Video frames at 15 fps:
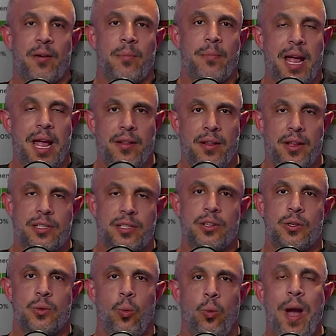For men, this is
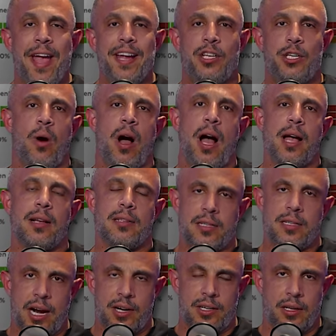way too high. This is
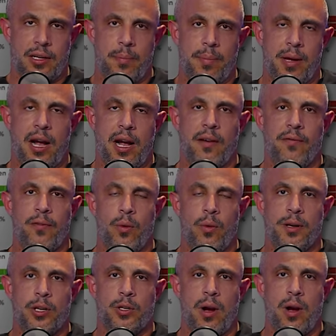actually a bit high for
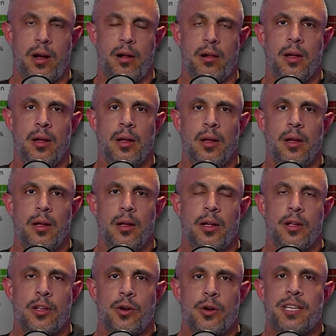women as well.
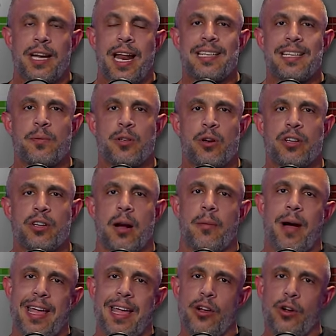So, in today's episode, we're talking about
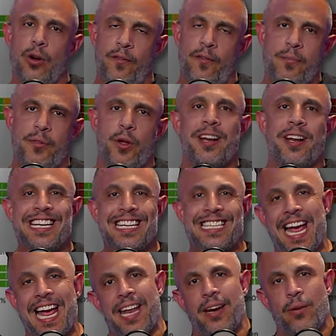how you can go from 30 to
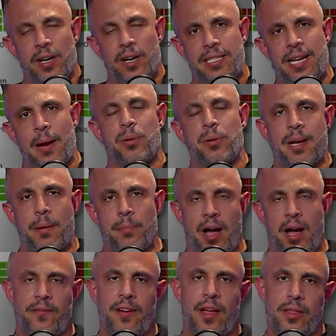10. What is 10%
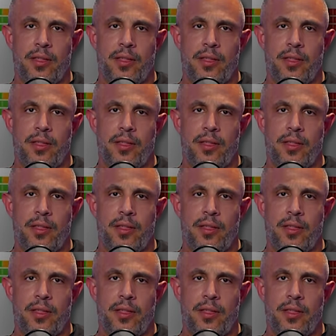body fat?